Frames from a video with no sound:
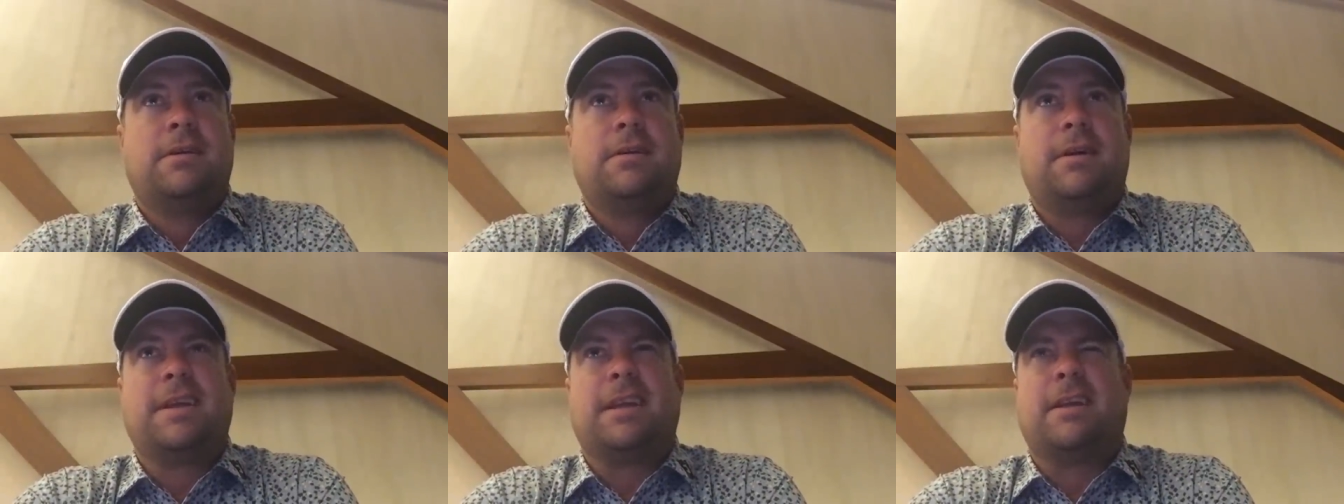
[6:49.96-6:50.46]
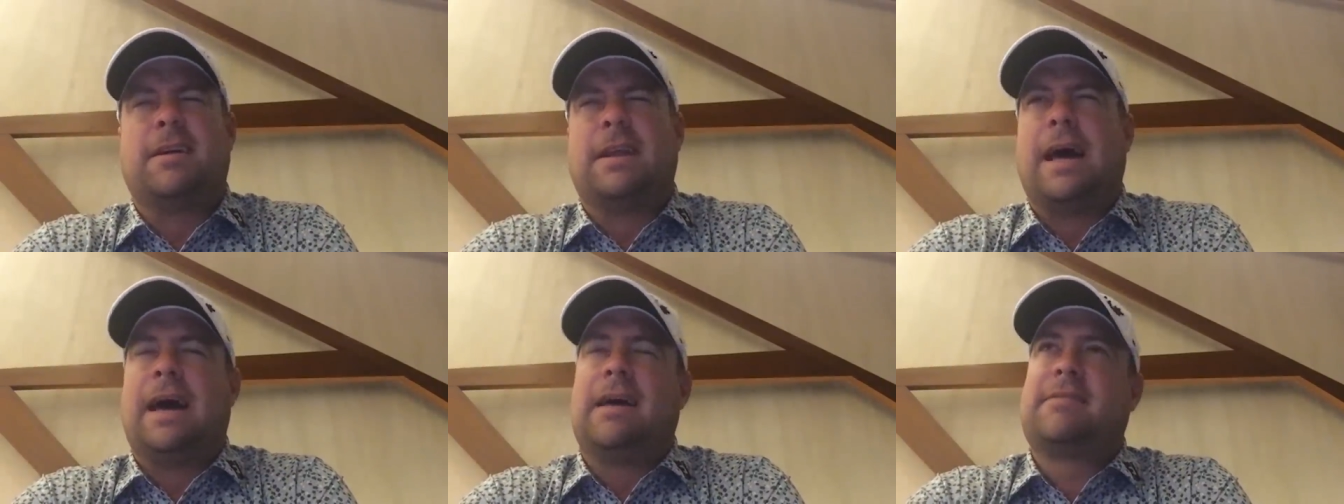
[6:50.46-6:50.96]
I think like
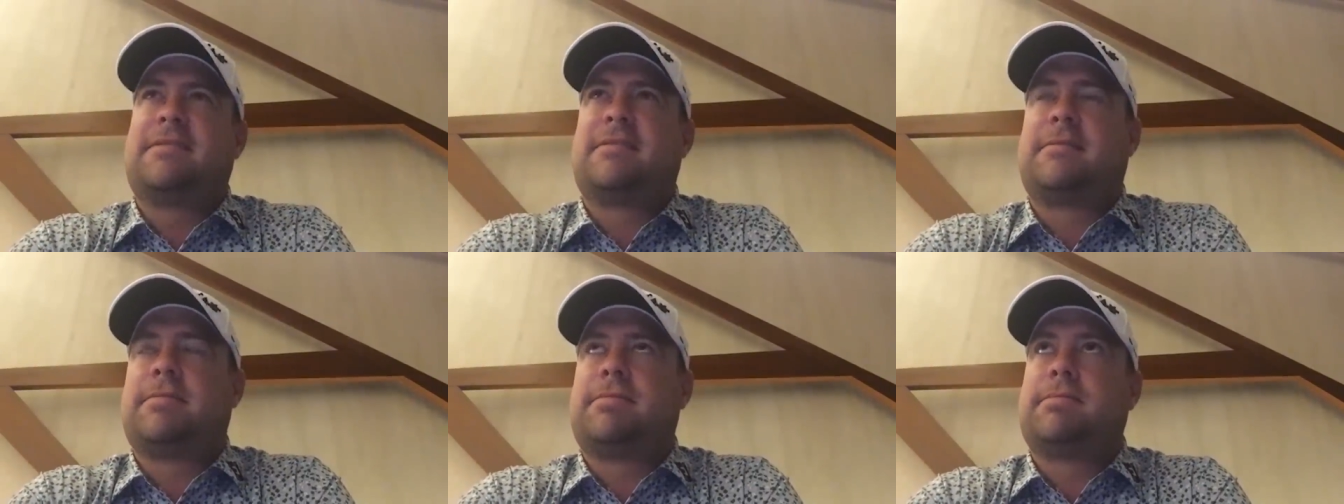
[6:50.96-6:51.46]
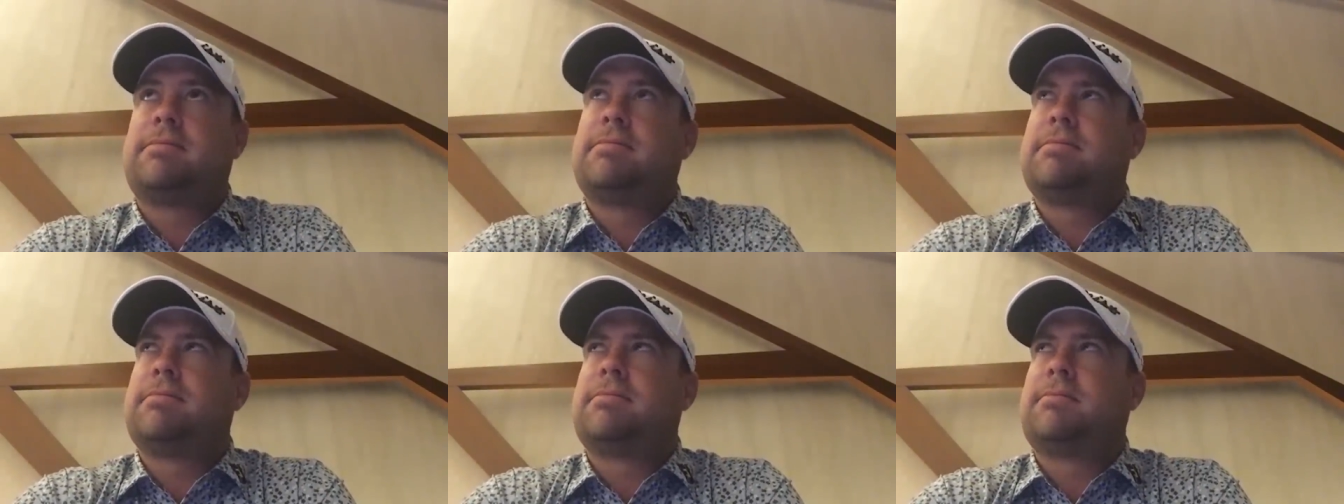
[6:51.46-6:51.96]
last
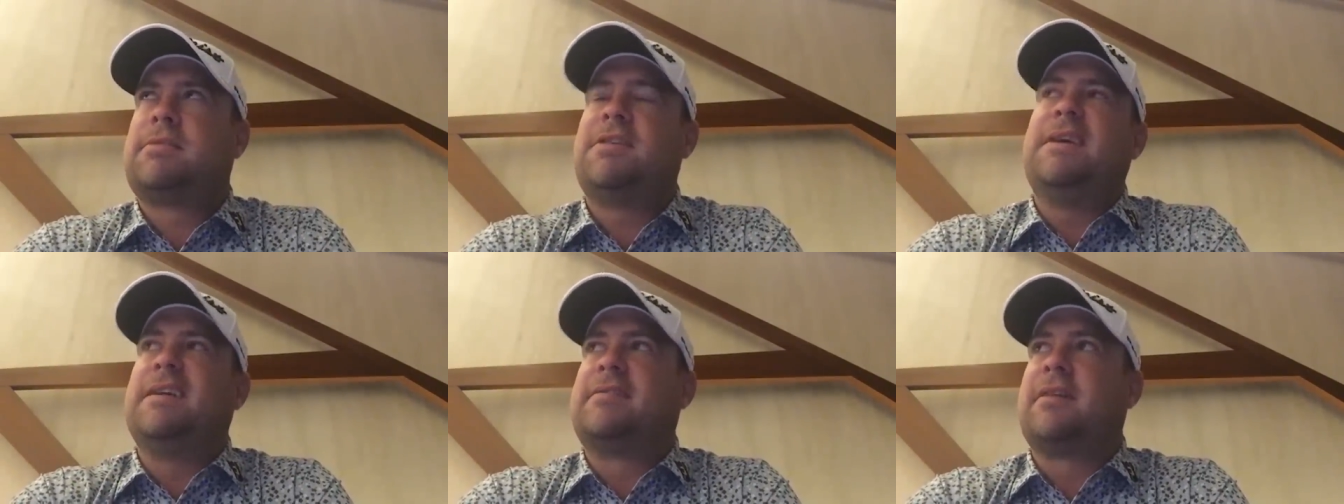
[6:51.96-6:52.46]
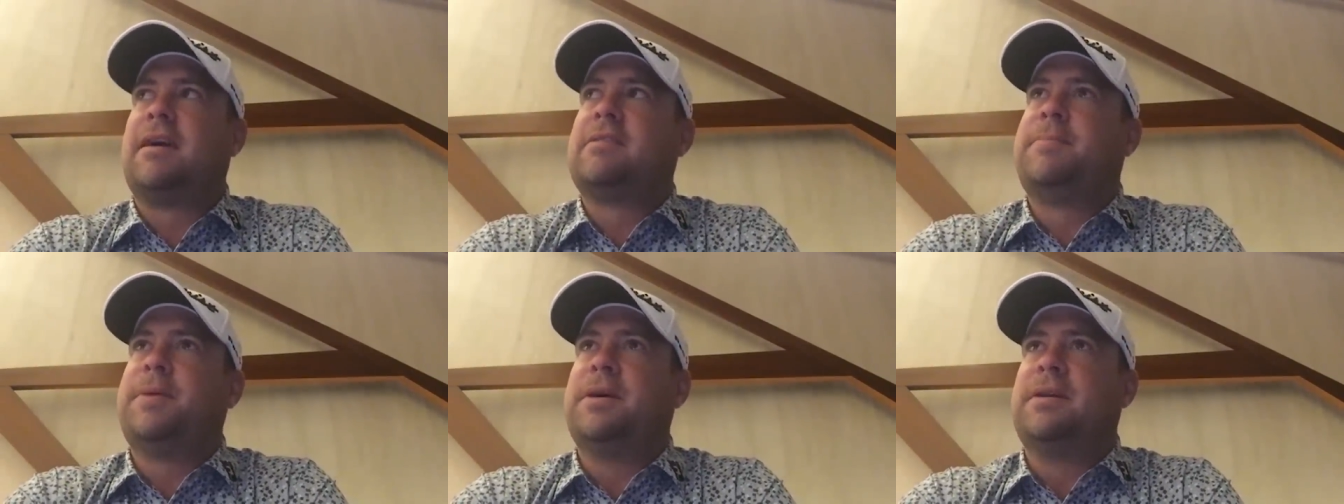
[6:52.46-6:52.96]
2 years ago I had
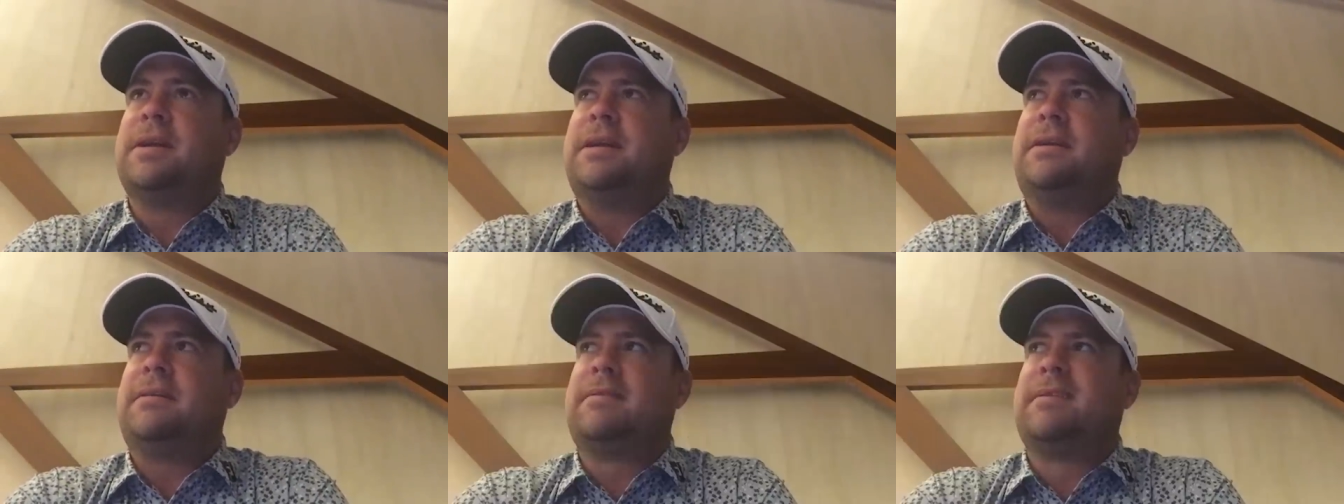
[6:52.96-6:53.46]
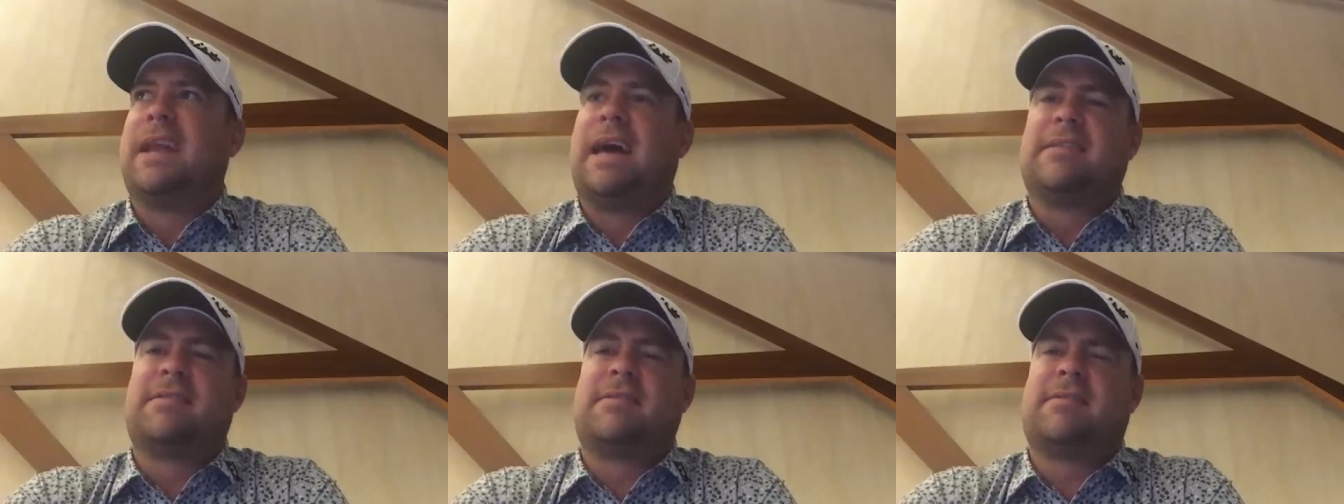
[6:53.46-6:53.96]
to birdie the
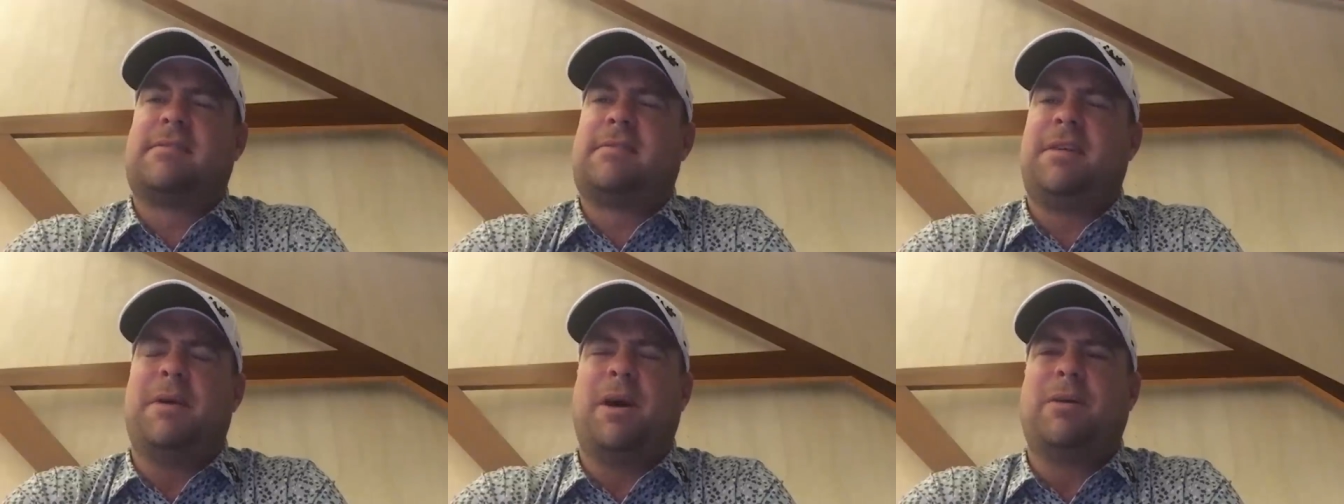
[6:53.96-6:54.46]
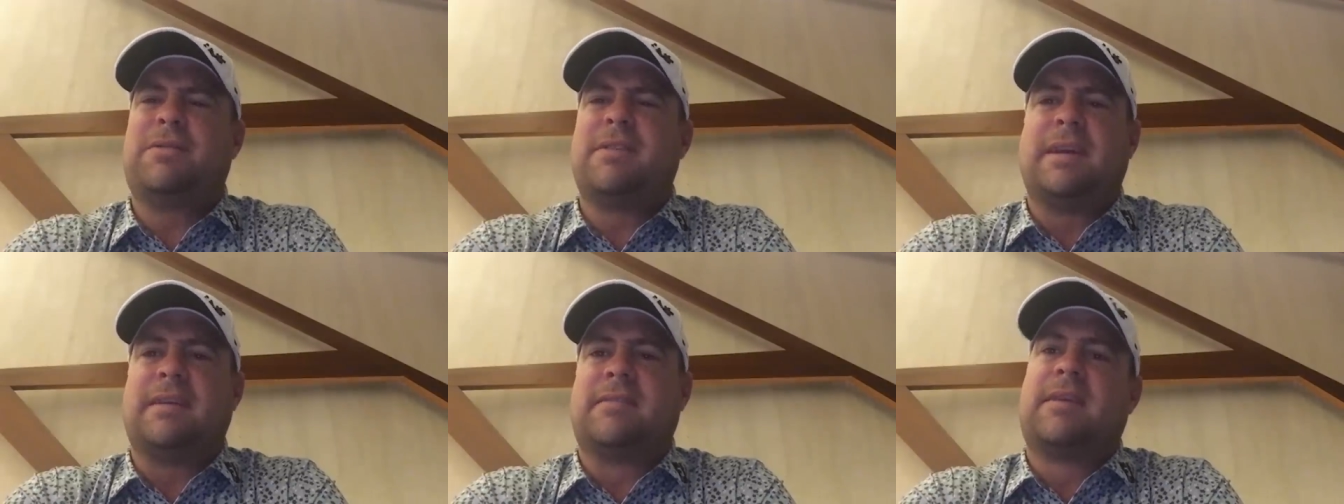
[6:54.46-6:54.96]
last 2 holes, I
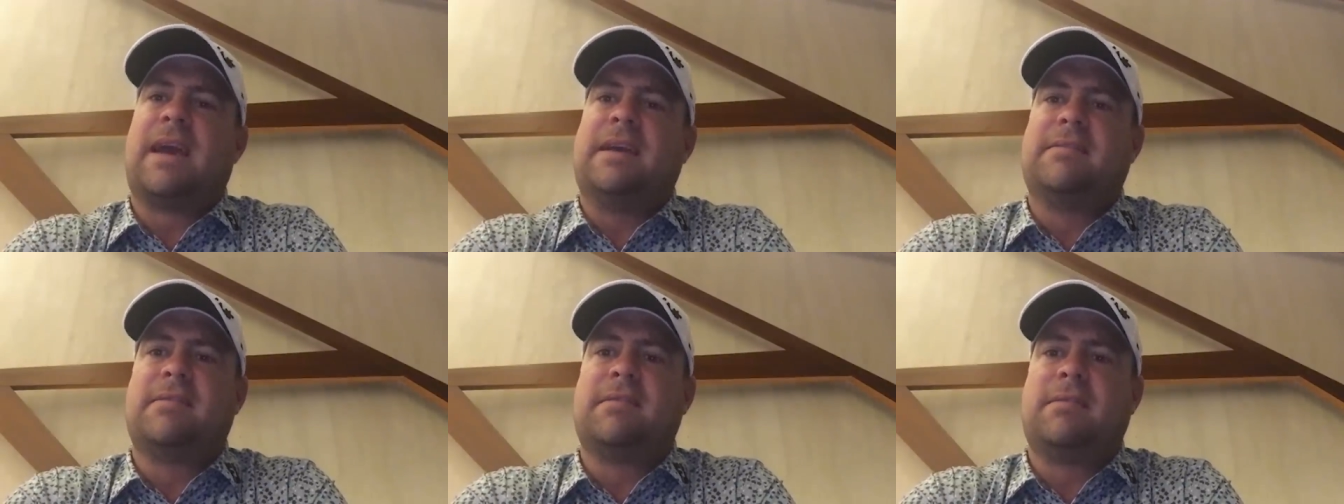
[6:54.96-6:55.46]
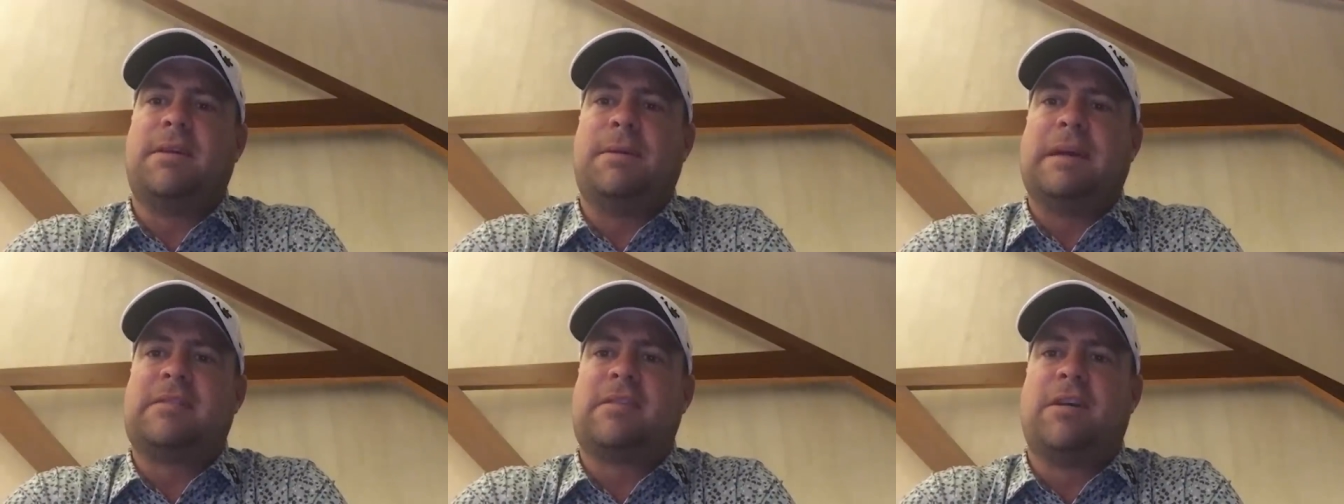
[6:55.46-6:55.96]
think, to get into the
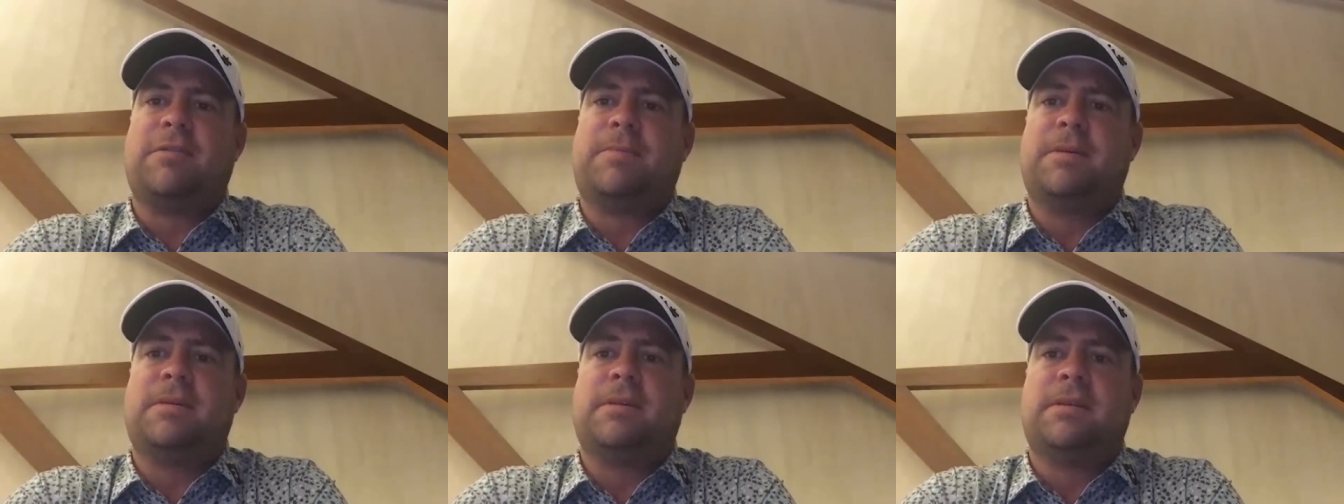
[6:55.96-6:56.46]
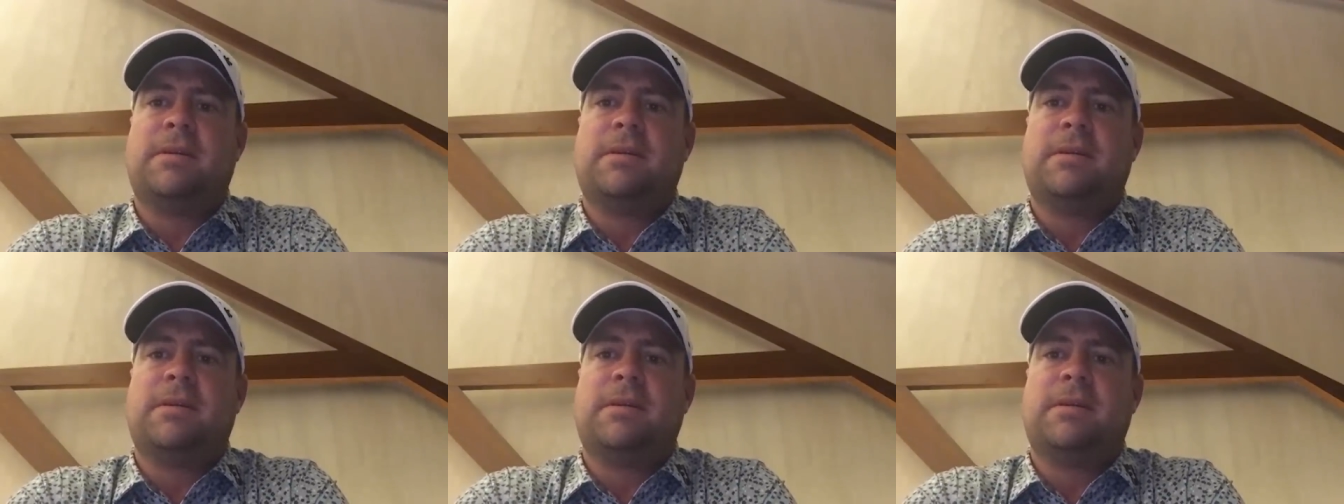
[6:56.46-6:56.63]
US Open.